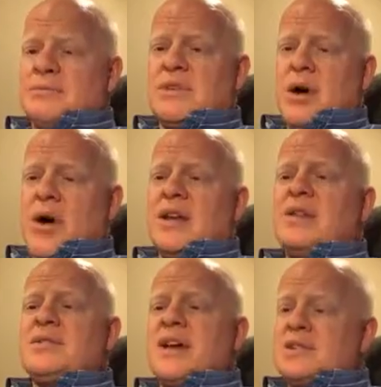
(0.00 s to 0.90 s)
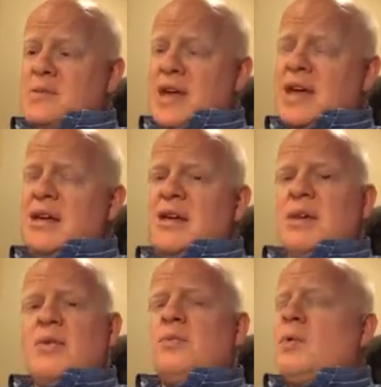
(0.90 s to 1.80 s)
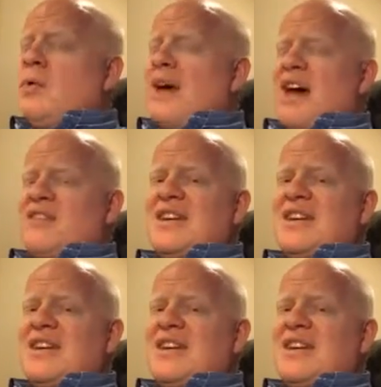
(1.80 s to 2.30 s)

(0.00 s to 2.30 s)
the audience, that's me, won't have